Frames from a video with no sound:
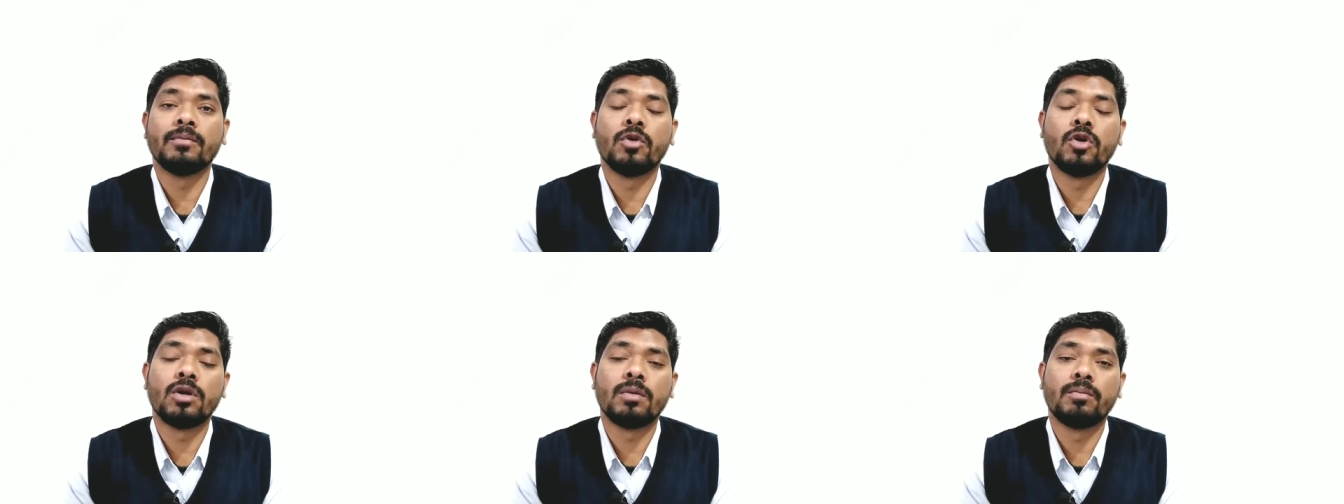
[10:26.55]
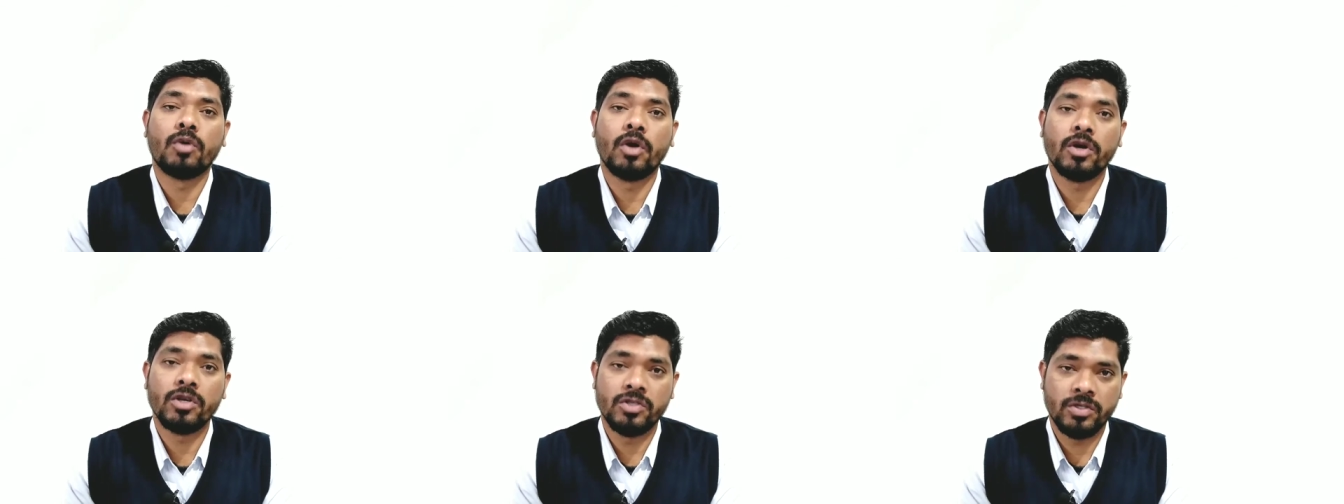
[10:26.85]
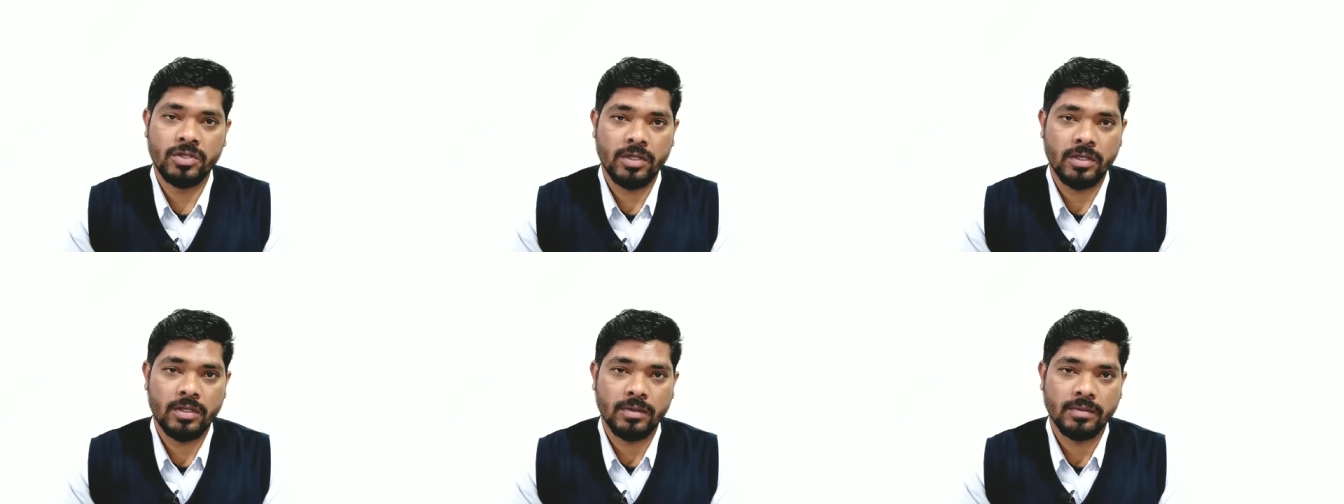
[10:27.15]
more
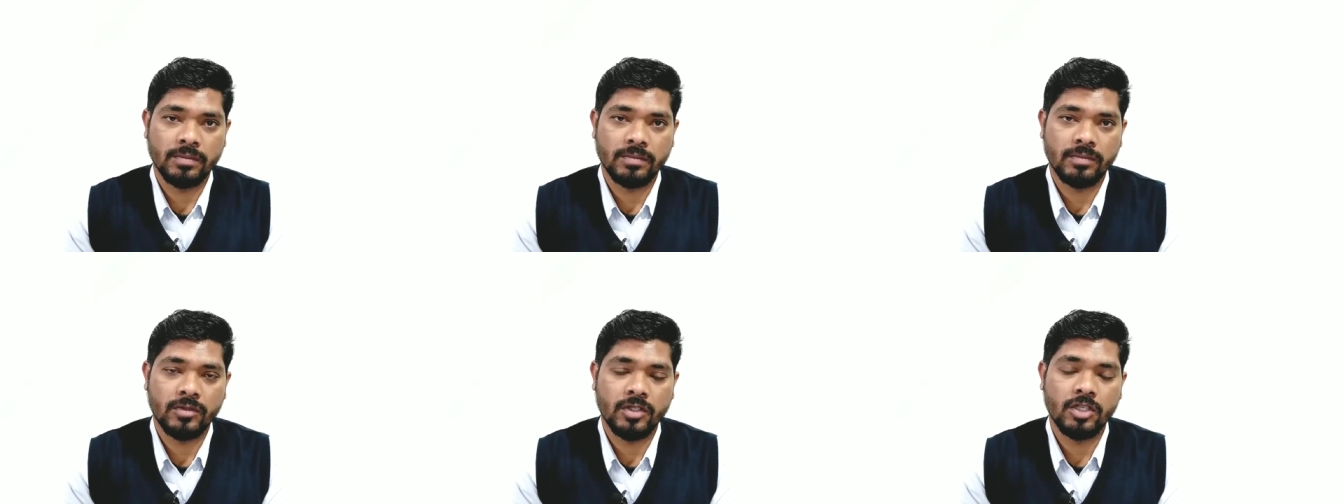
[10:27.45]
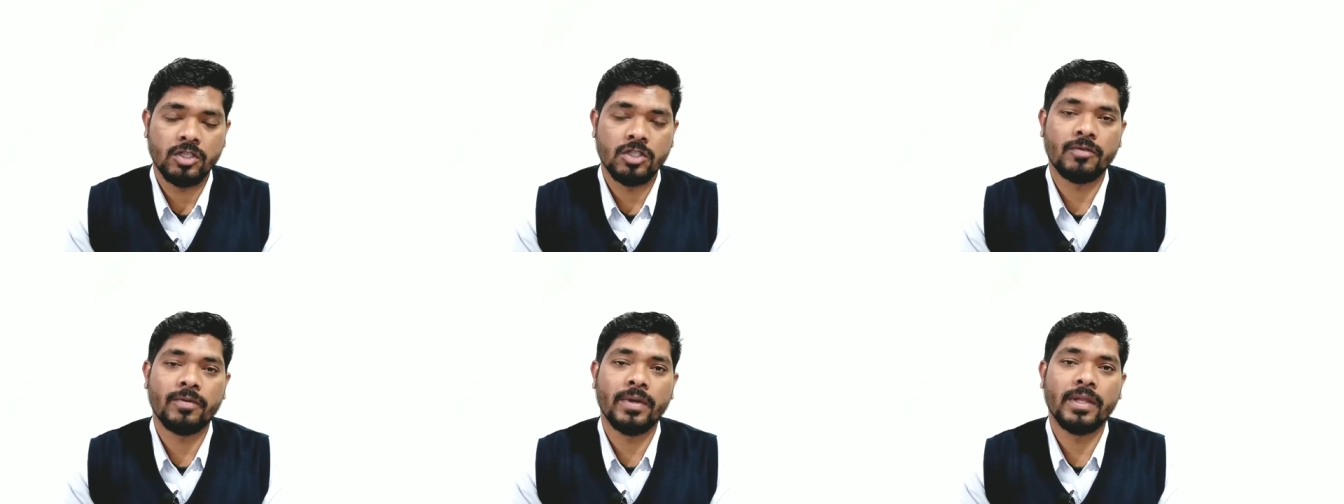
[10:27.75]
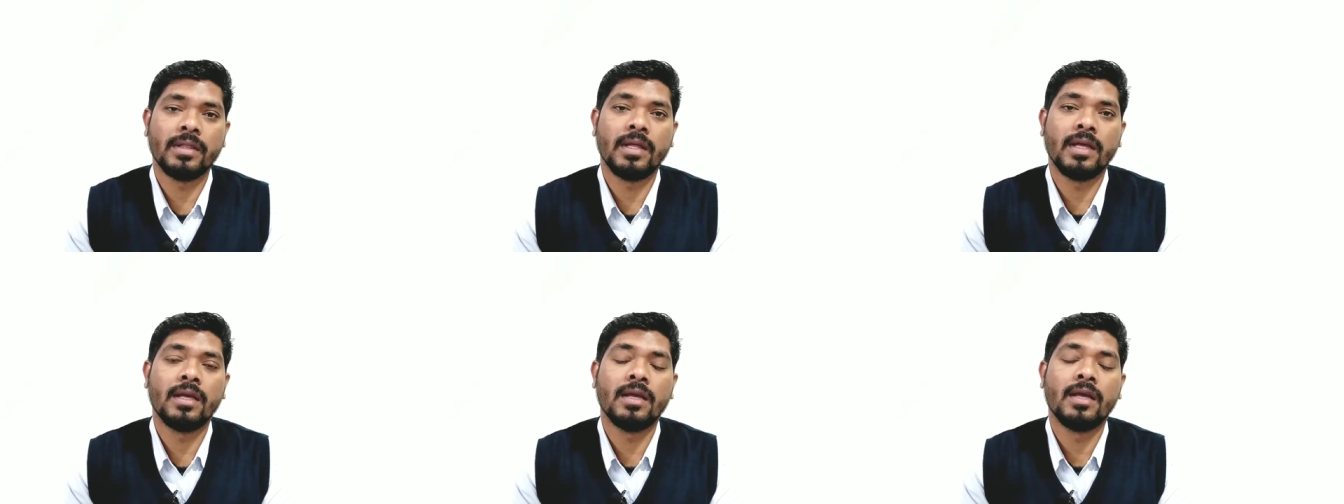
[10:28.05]
moisture. So,
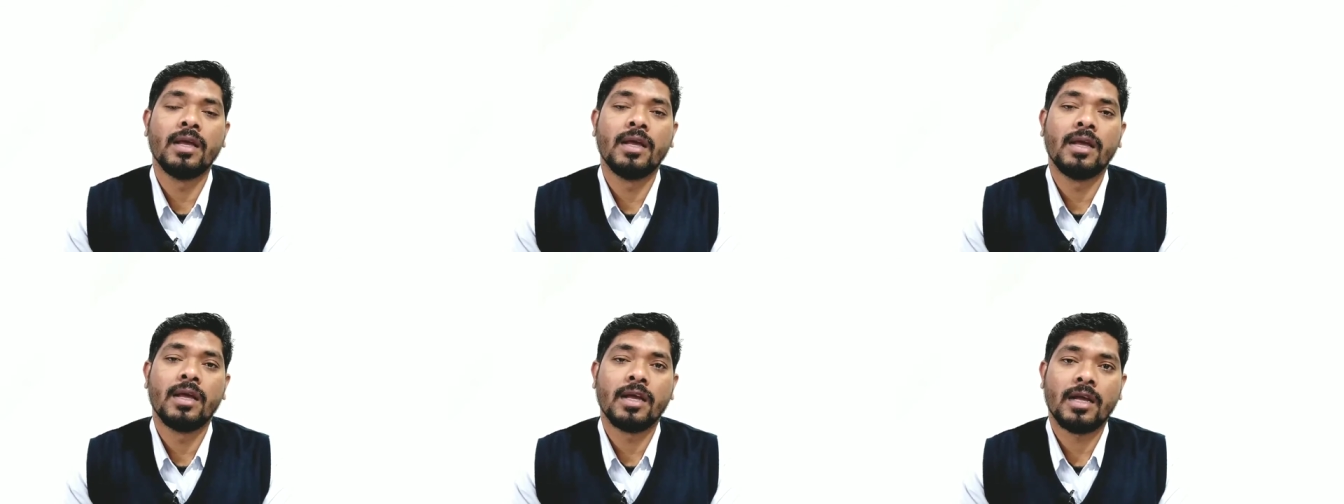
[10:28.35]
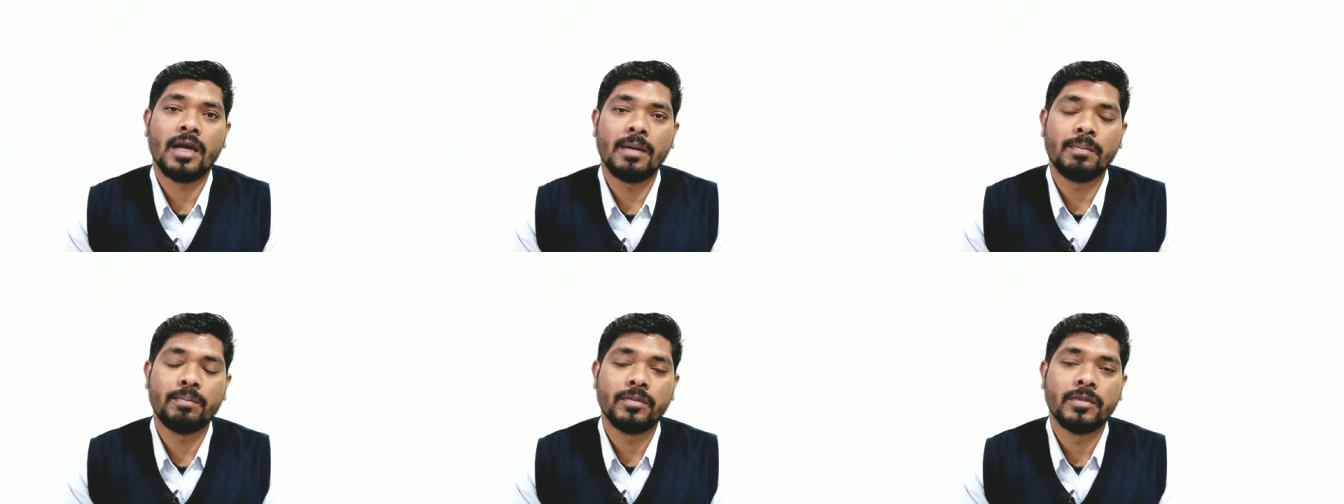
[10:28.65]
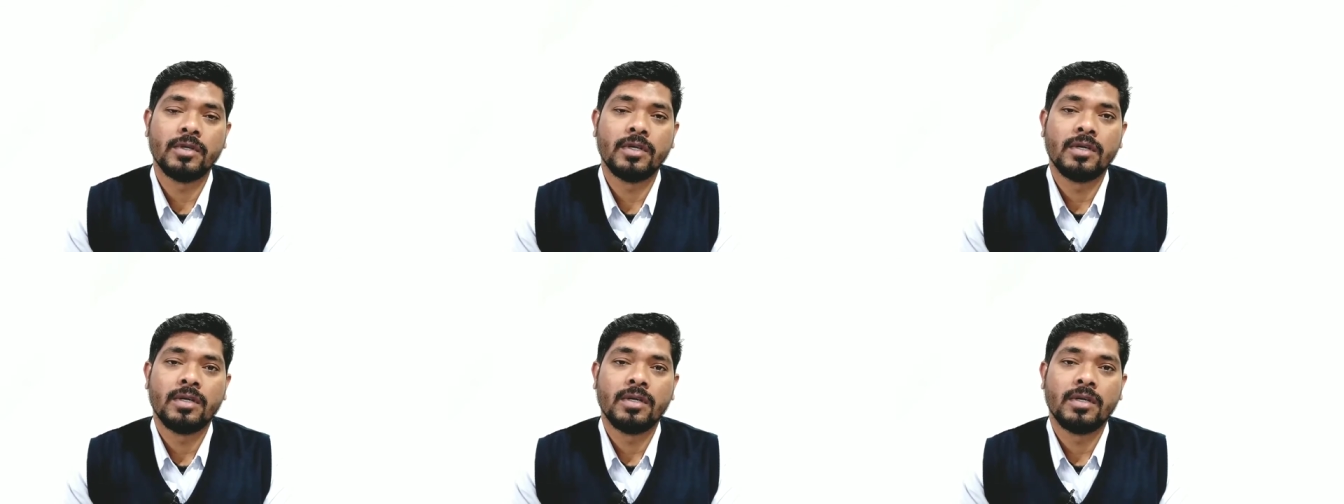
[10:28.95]
when they come